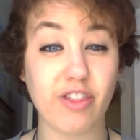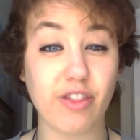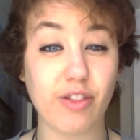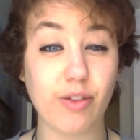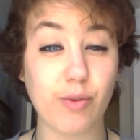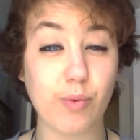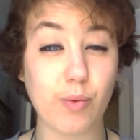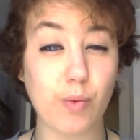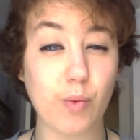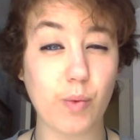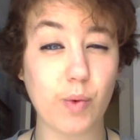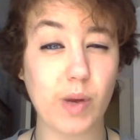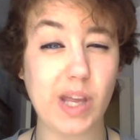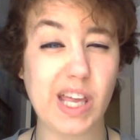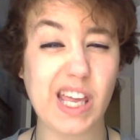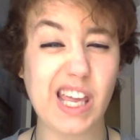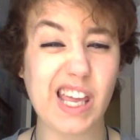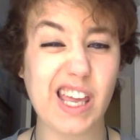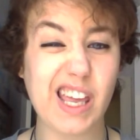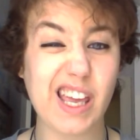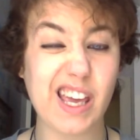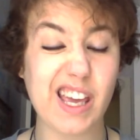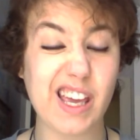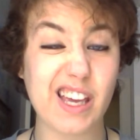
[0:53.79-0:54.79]

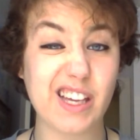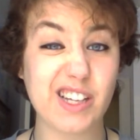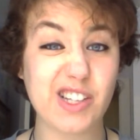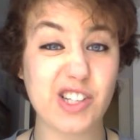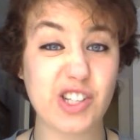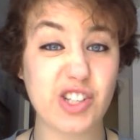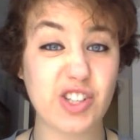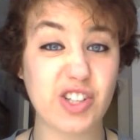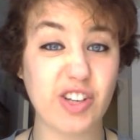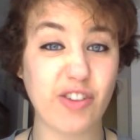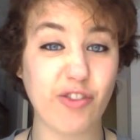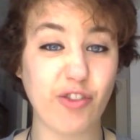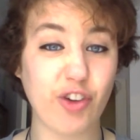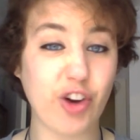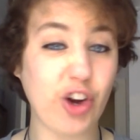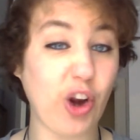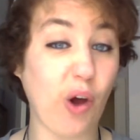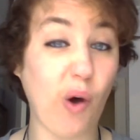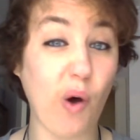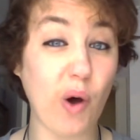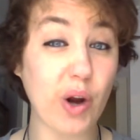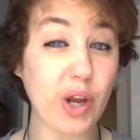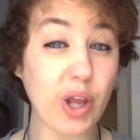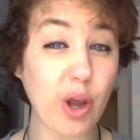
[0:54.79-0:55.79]
three-ish different
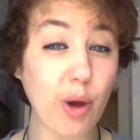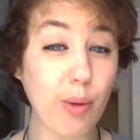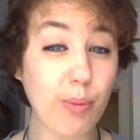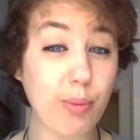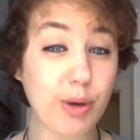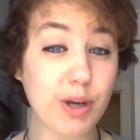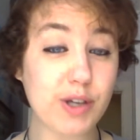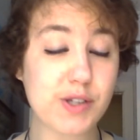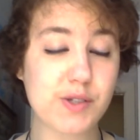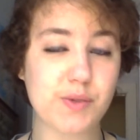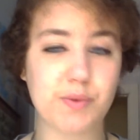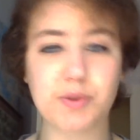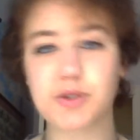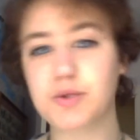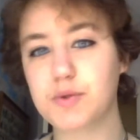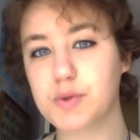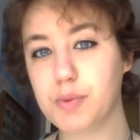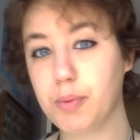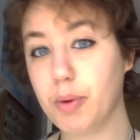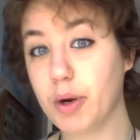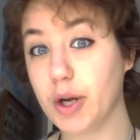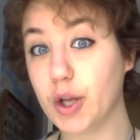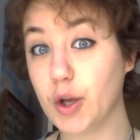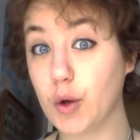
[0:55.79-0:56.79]
audiobooks, which was
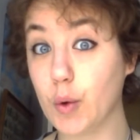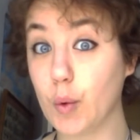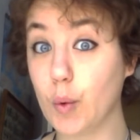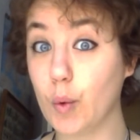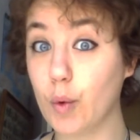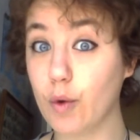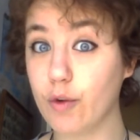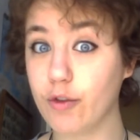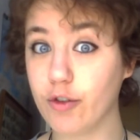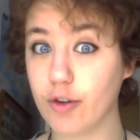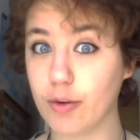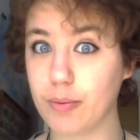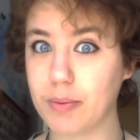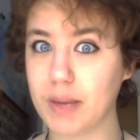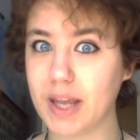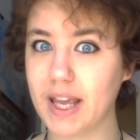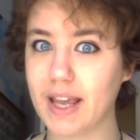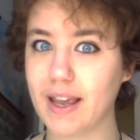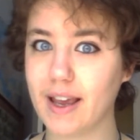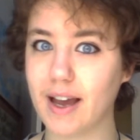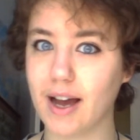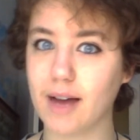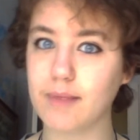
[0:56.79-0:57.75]
pretty cool for me.